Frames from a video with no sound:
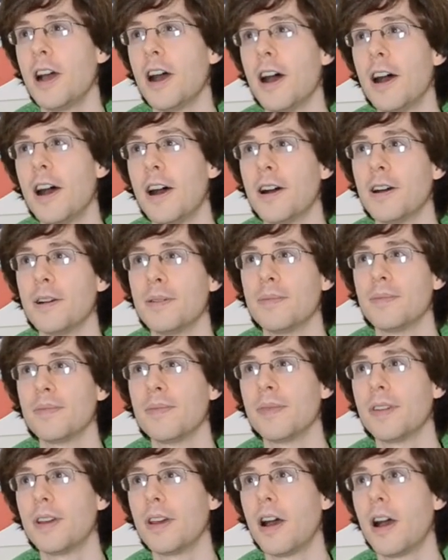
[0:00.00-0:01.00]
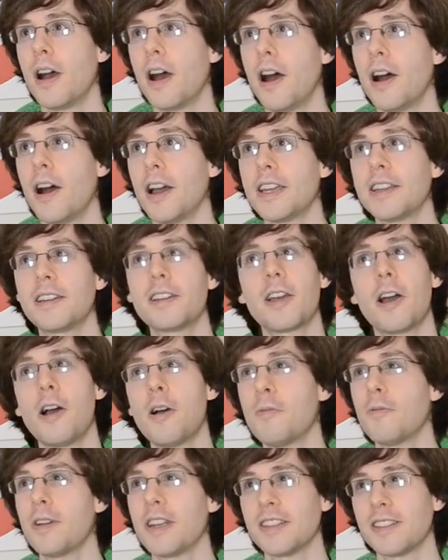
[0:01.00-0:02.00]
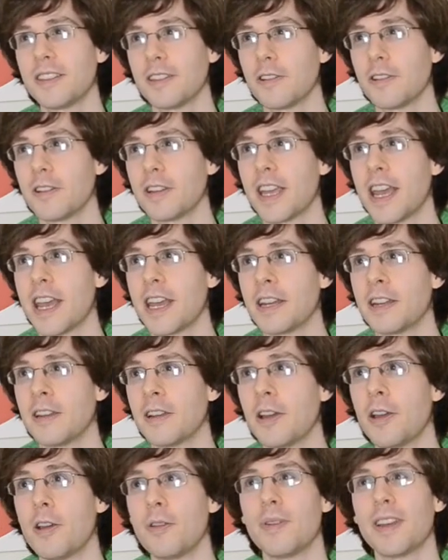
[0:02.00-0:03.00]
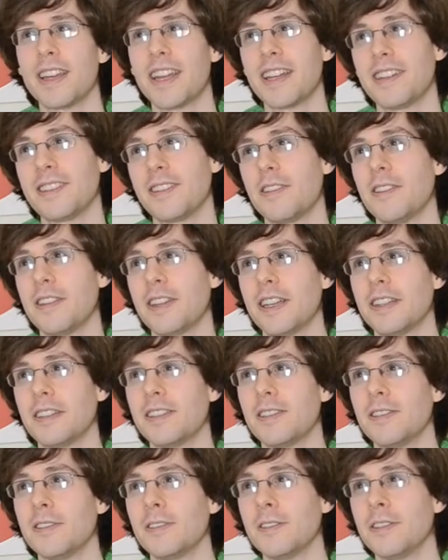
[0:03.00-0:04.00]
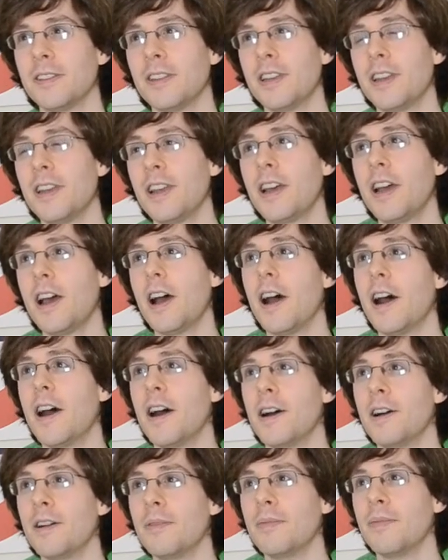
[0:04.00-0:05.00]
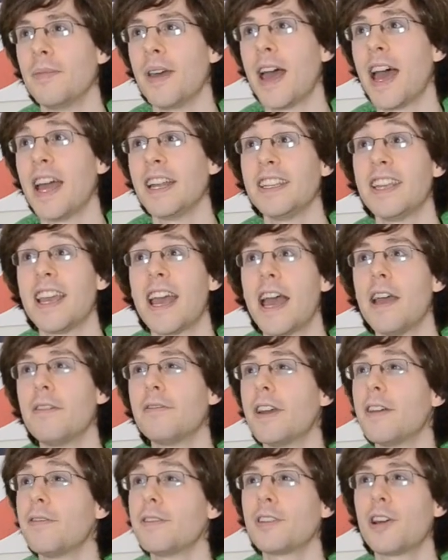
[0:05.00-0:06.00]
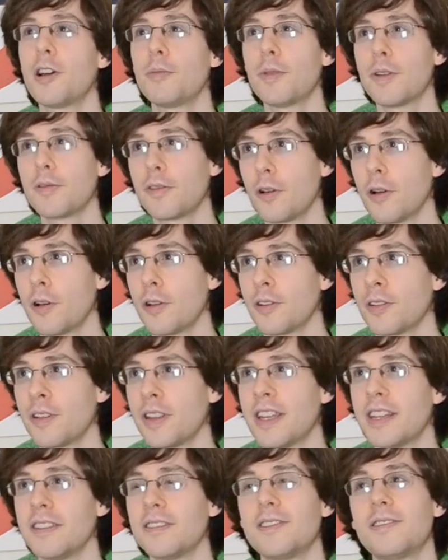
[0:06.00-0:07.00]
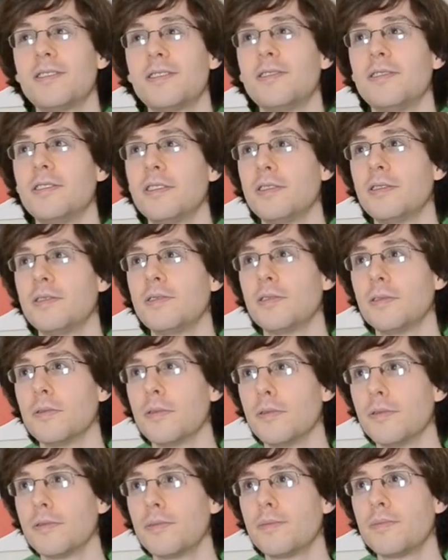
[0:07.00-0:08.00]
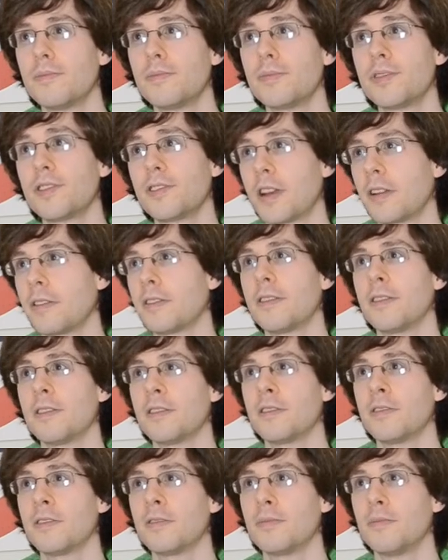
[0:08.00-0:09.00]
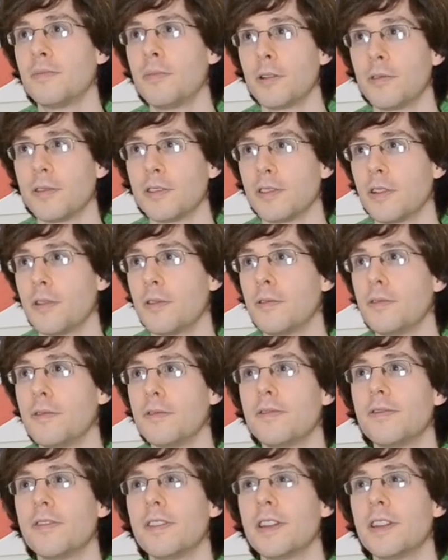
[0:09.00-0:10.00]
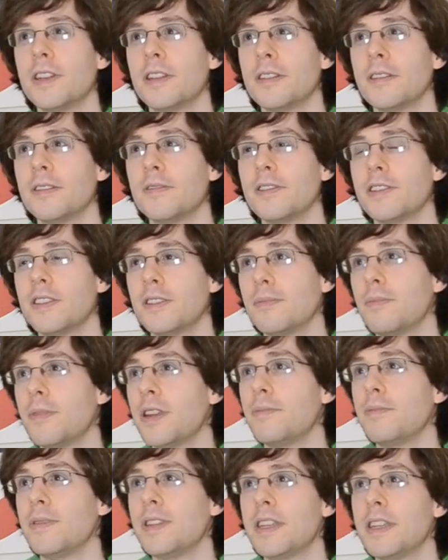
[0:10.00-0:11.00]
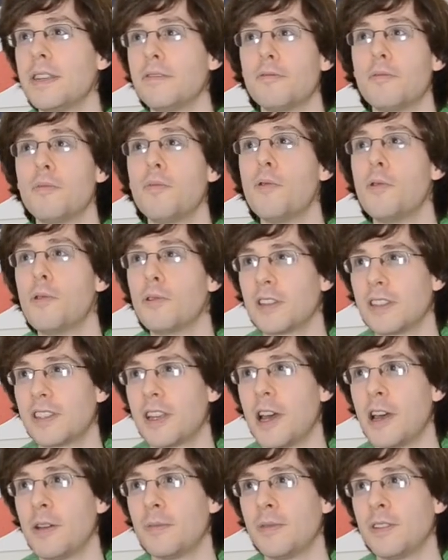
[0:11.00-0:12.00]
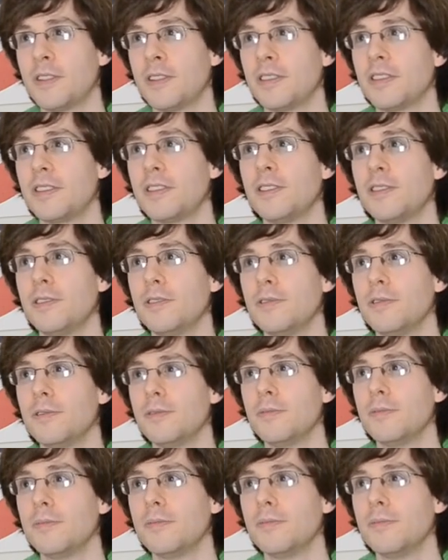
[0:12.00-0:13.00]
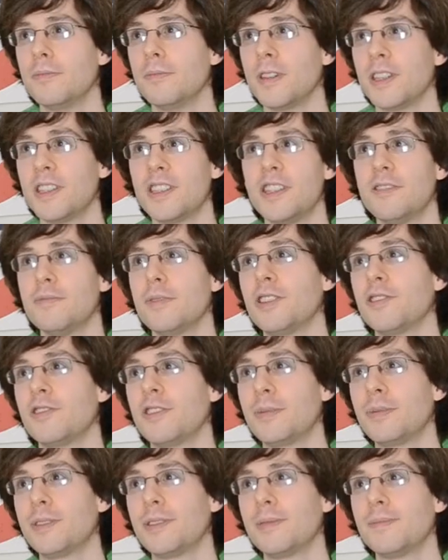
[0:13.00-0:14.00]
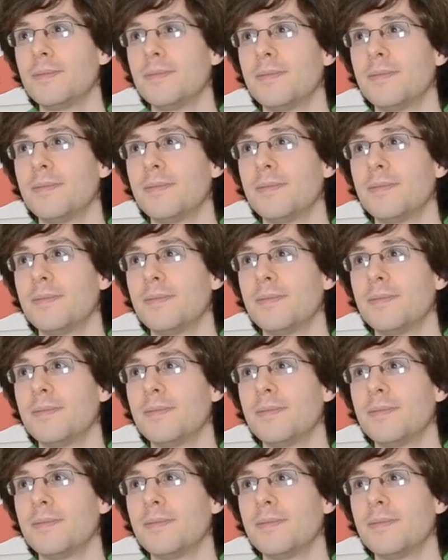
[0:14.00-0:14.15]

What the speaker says: I can't wait to go again. I hope I get to go again soon. And yeah, every time I've gone, it's just sort of strengthened my resolve, and it just made me even more determined to achieve my dreams.